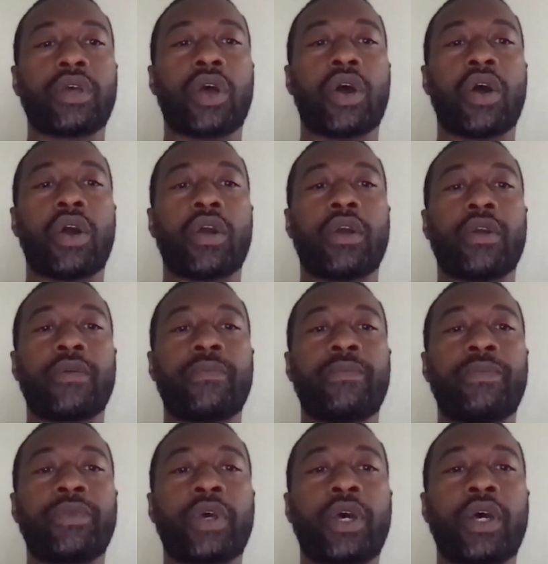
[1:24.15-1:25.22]
are
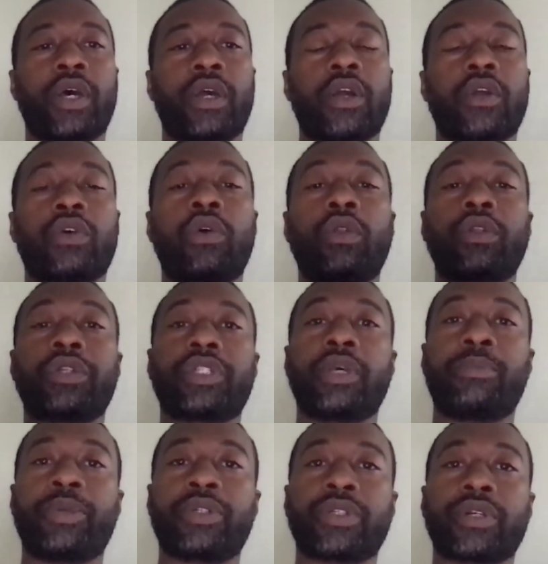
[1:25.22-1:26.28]
cooler
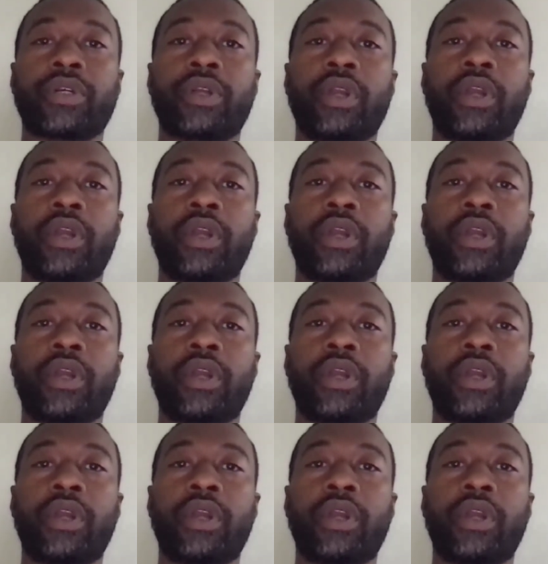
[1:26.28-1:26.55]
temperature,